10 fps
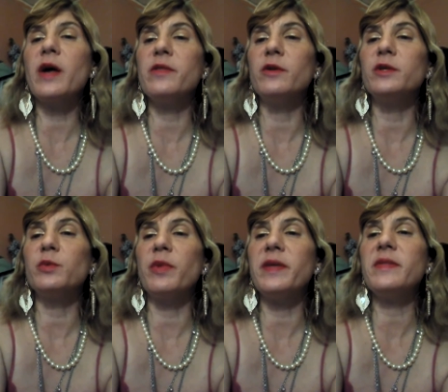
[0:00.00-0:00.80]

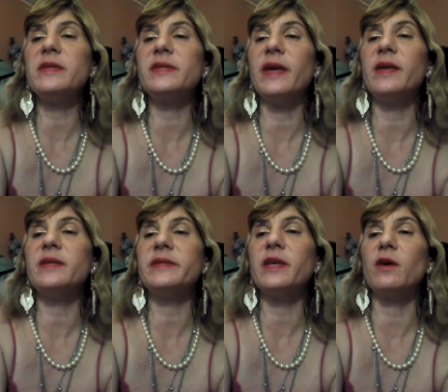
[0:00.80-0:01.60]
others within the state
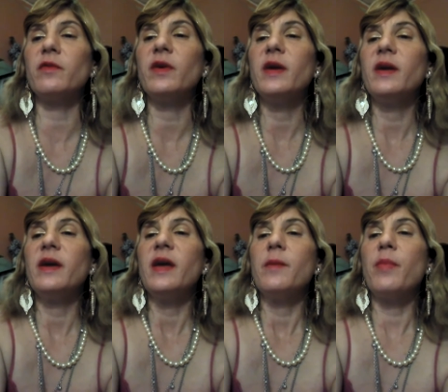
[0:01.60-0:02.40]
itself,
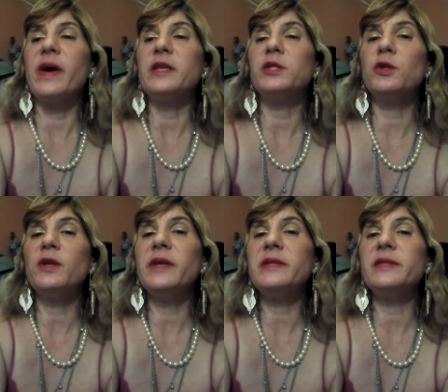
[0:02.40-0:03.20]
by
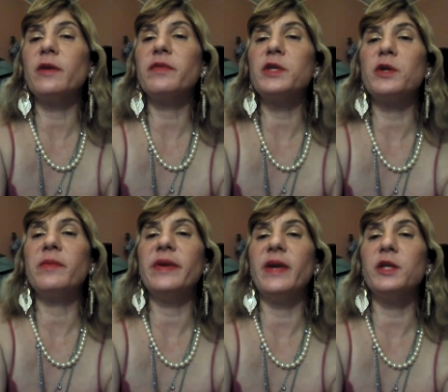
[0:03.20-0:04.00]
asserting
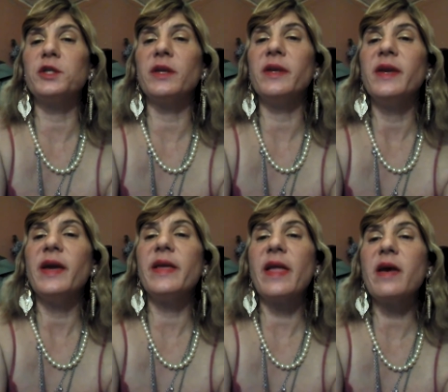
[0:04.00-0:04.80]
self-determination
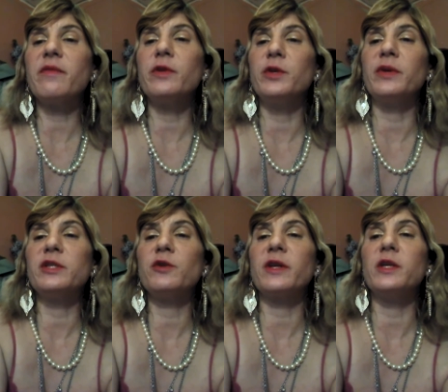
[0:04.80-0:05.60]
in an effort to
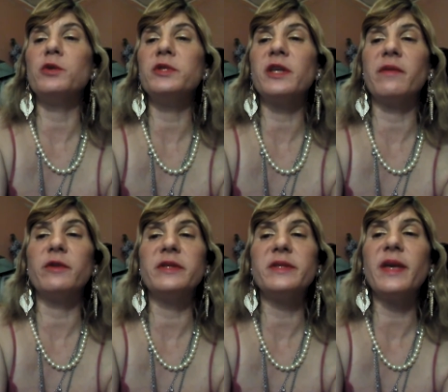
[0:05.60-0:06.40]
construct a new
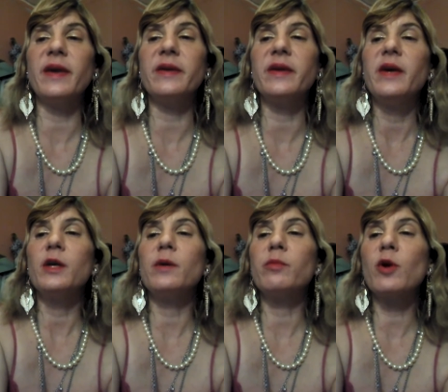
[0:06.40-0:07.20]
sovereign state
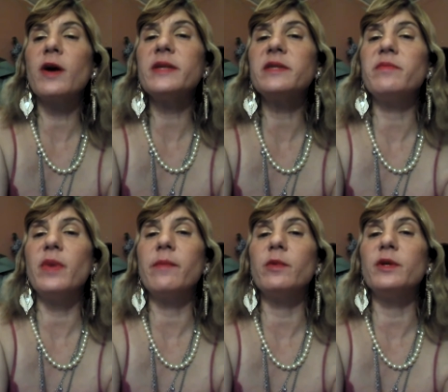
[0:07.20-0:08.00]
comprised of
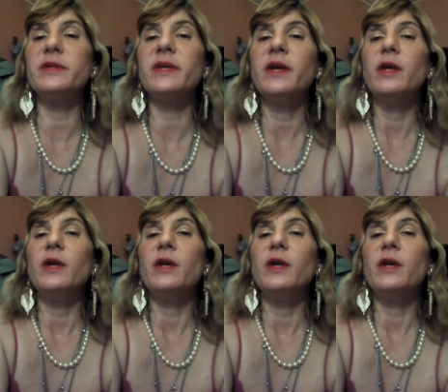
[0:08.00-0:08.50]
members